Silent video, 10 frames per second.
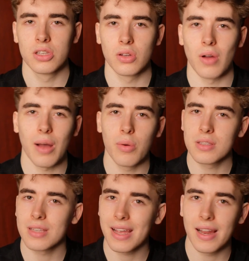So I would
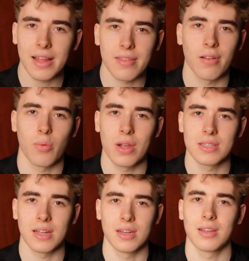say let's not
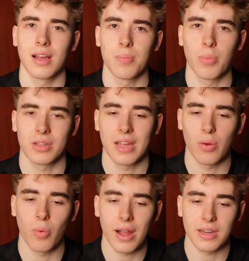waste any time but
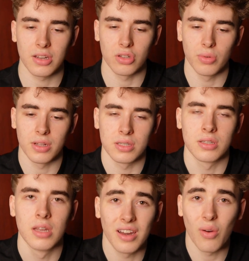get right into
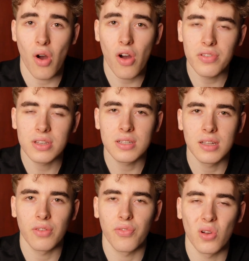this. Now obviously
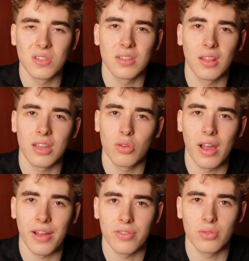the first thing you
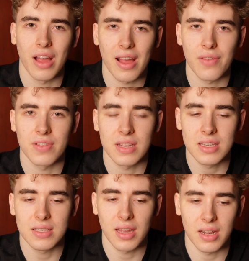have to have
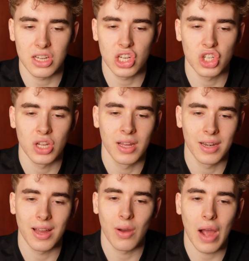is a niche.
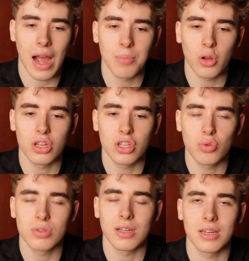Now I'm gonna
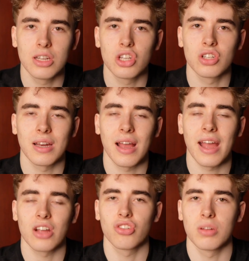use a niche that I
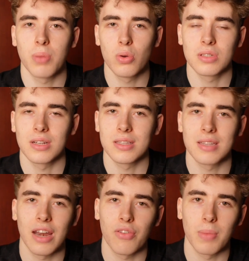actually posted
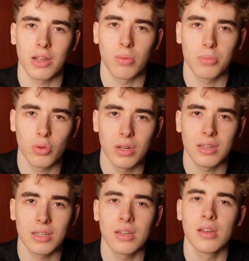inside of my
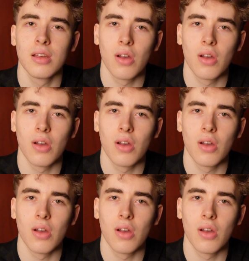community